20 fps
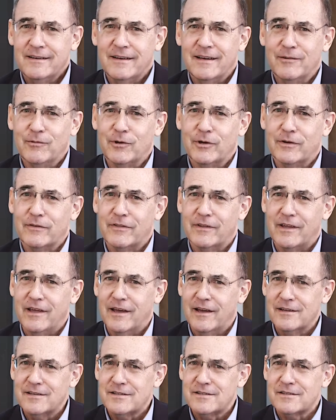And one of the
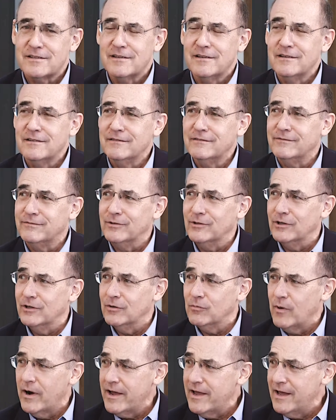guests for
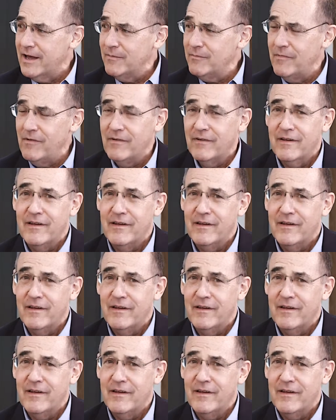WAM